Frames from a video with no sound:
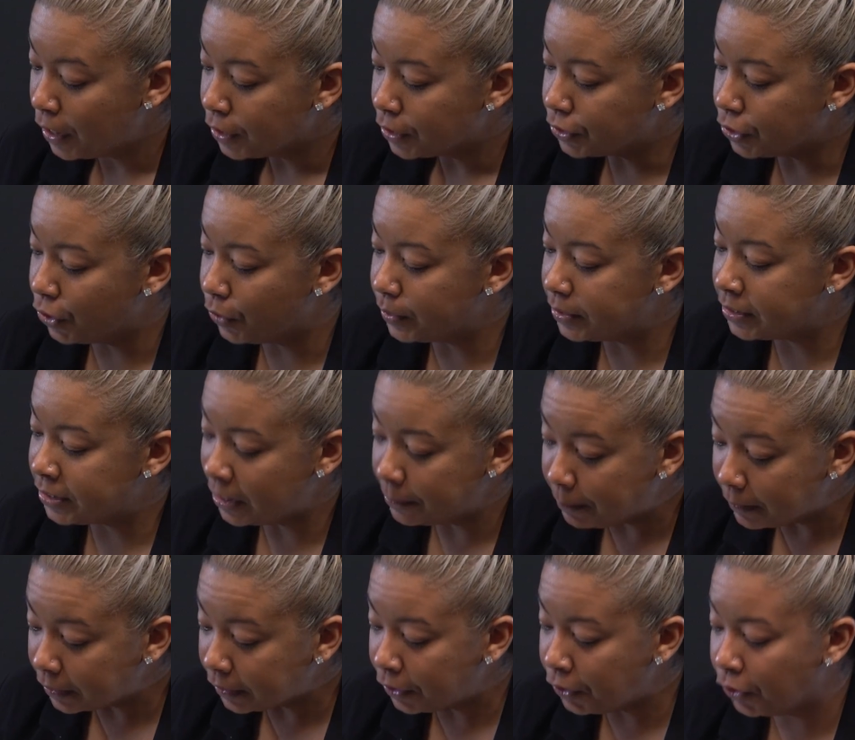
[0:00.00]
So
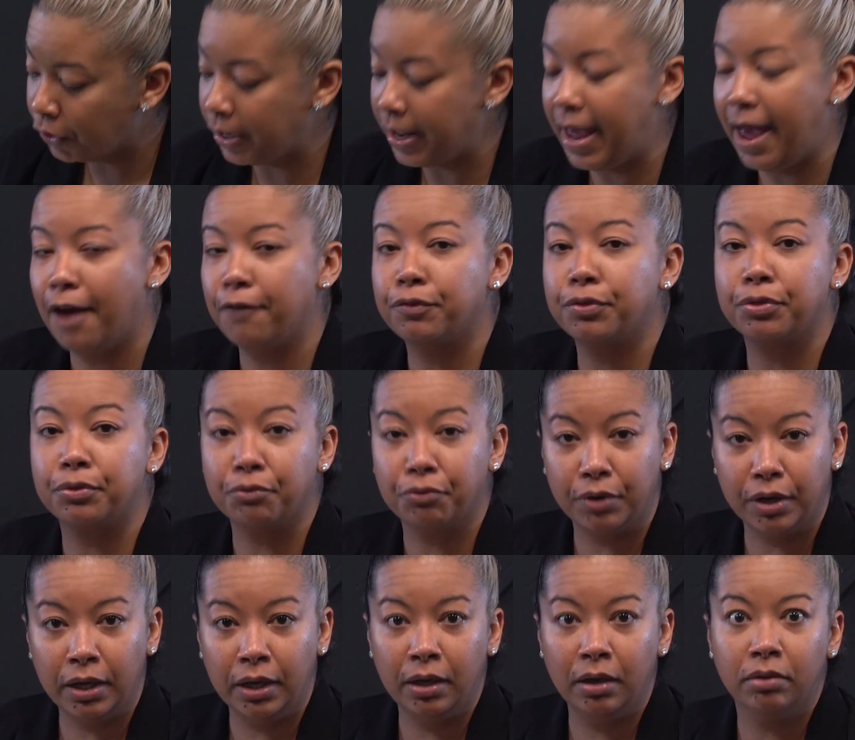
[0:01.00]
typically you're gonna have
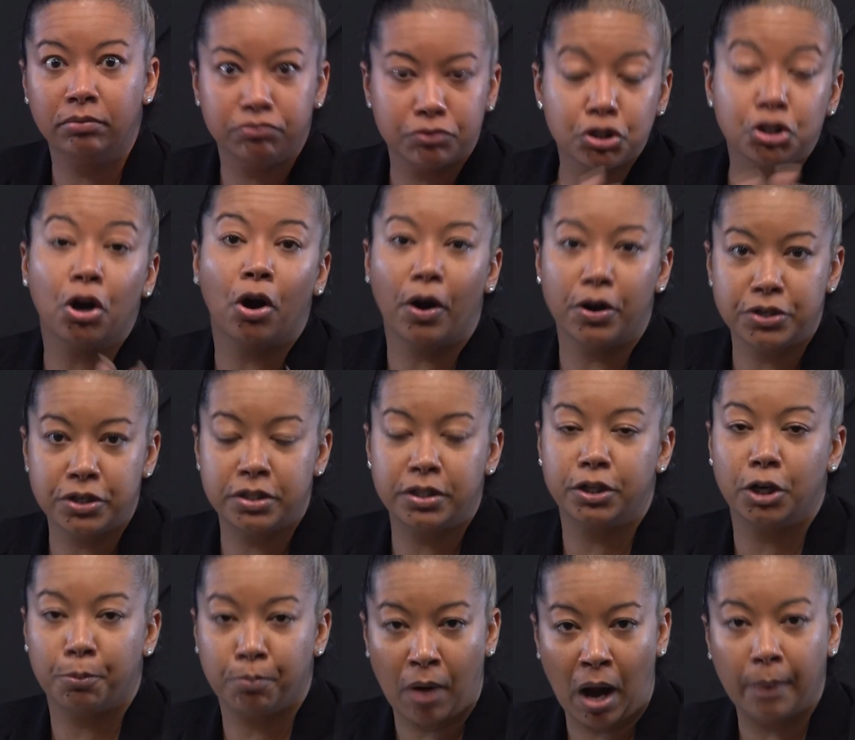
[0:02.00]
3 charges
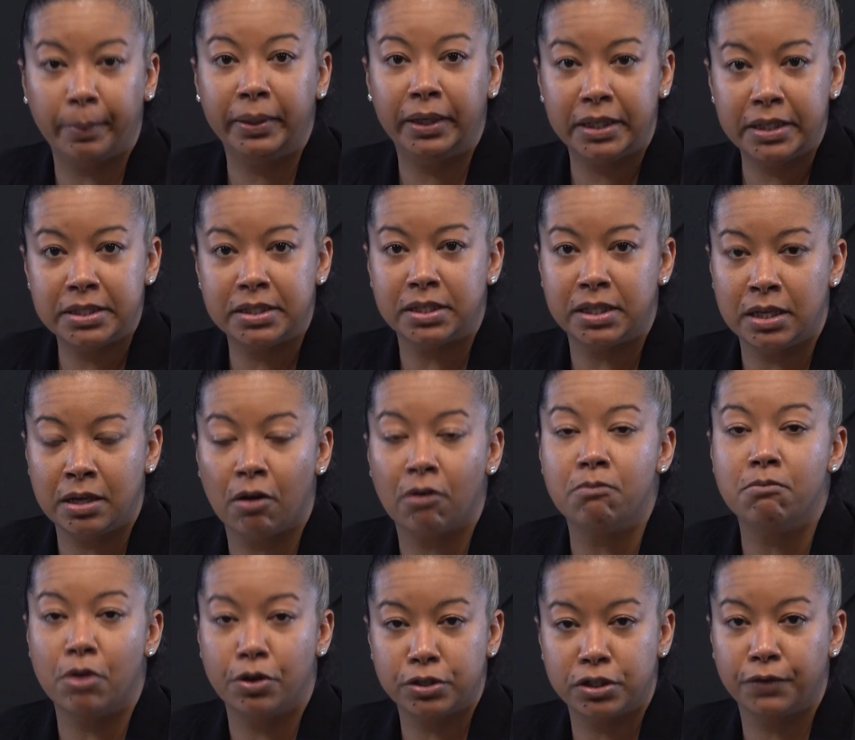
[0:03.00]
that you're probably gonna see
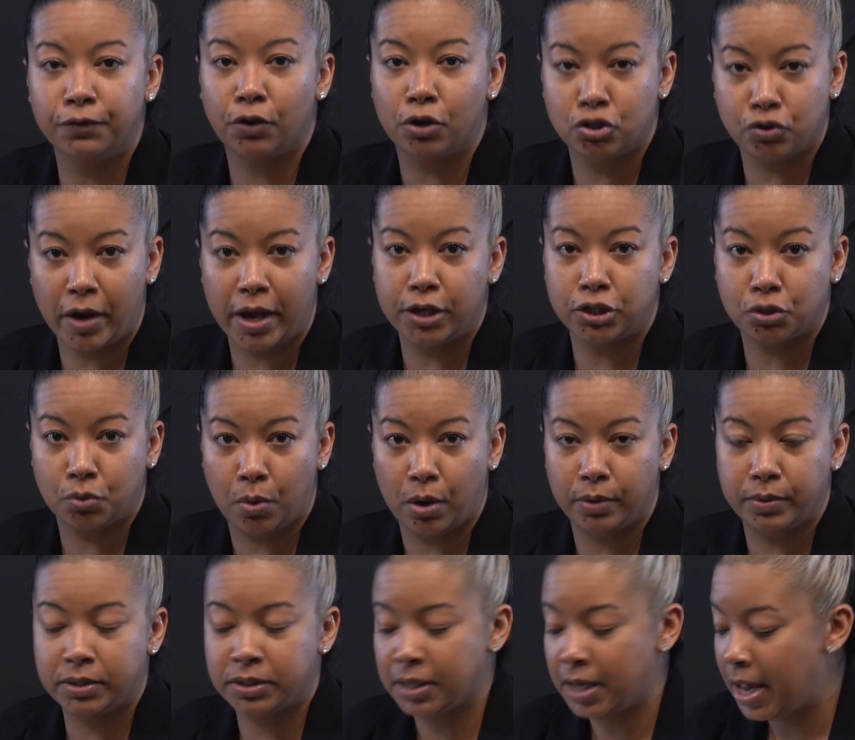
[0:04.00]
on most of your drayage
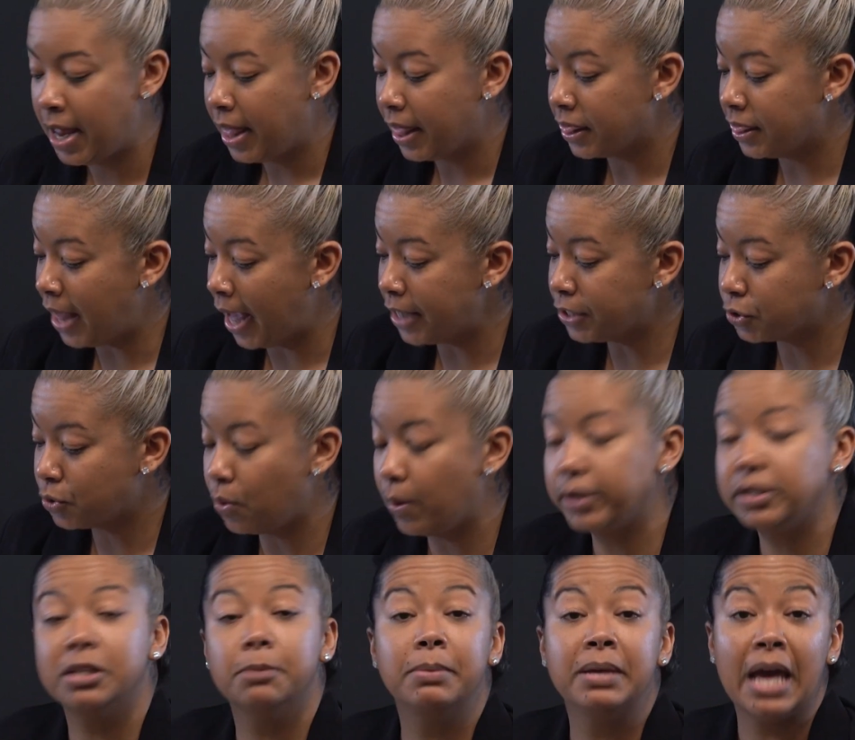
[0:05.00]
quotes. That's
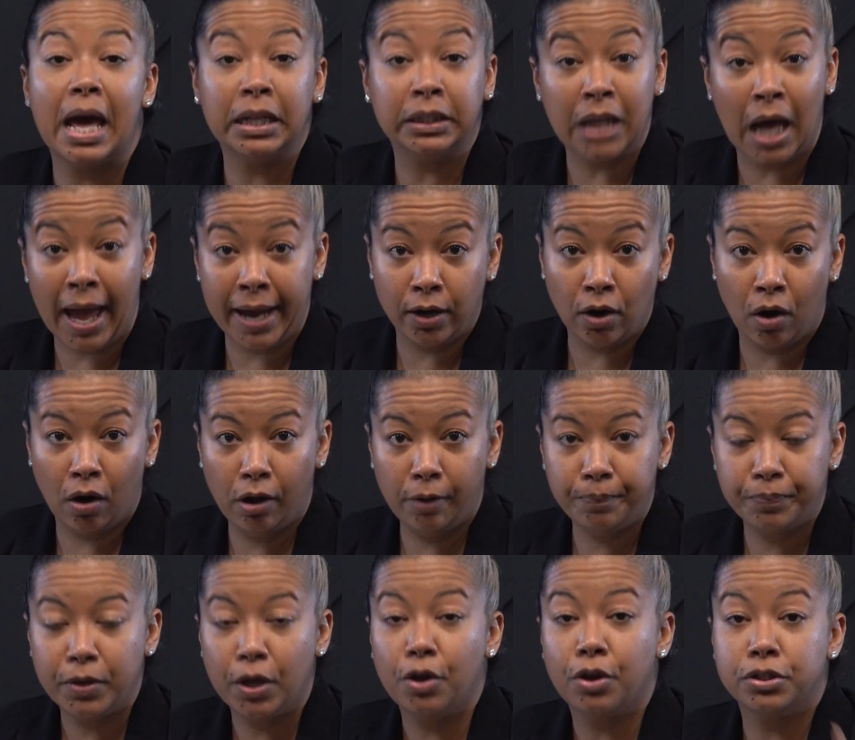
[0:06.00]
going to be a line
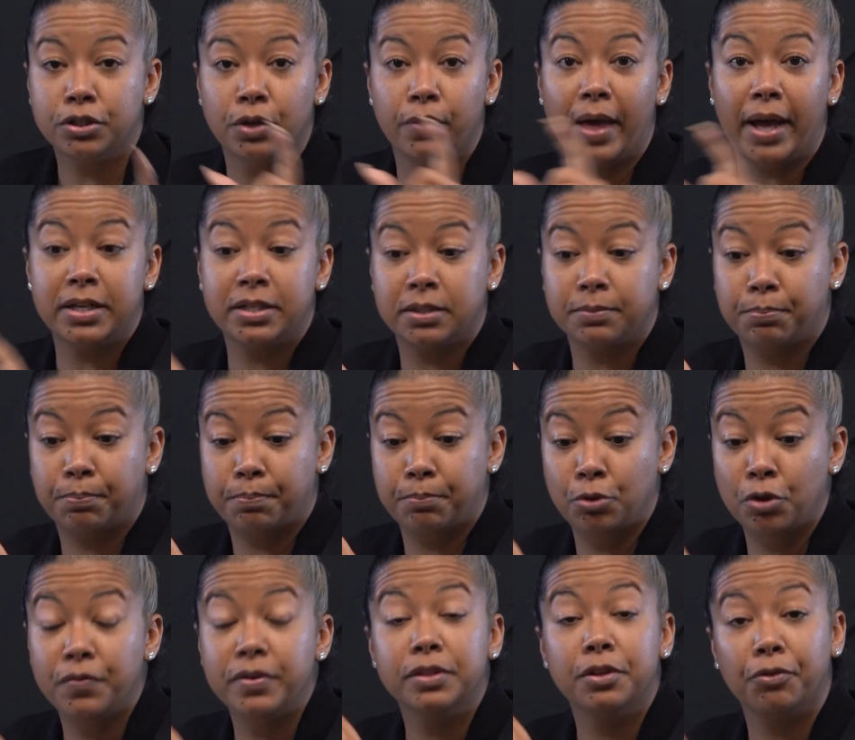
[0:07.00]
haul. So that's
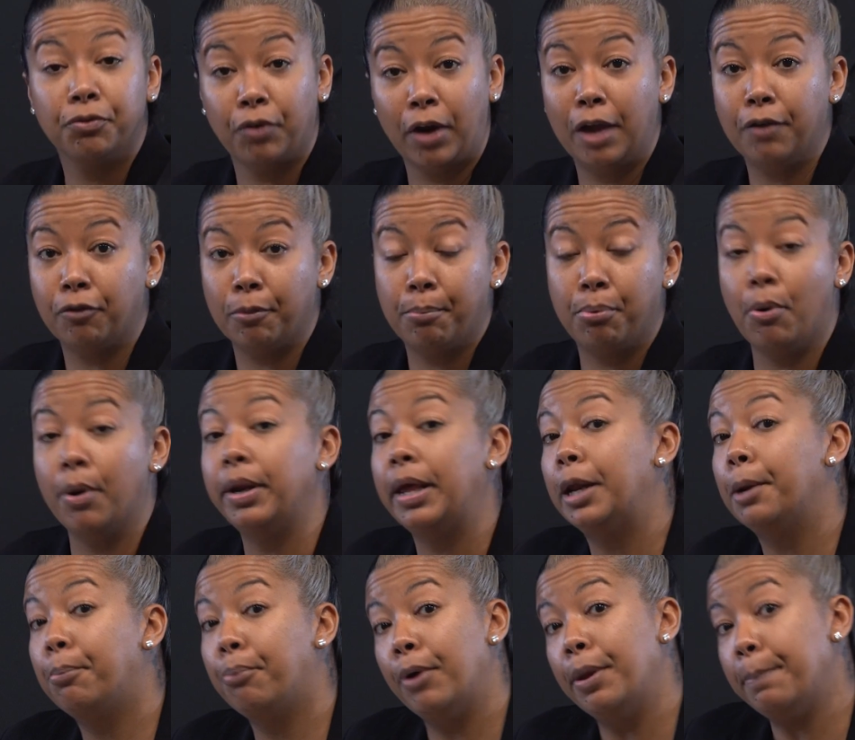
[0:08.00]
moving the freight from point
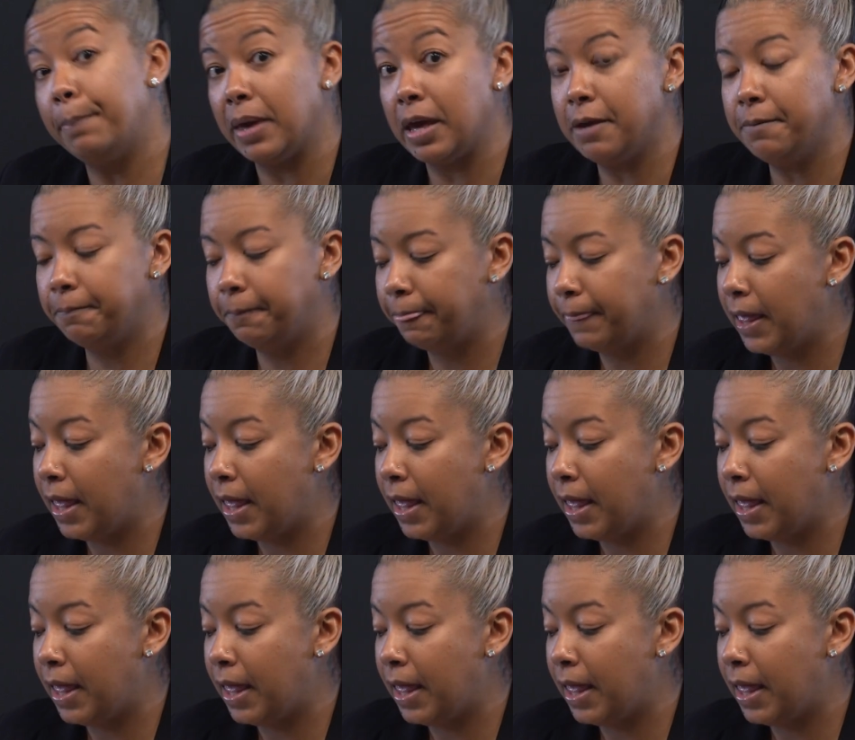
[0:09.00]
A to point B.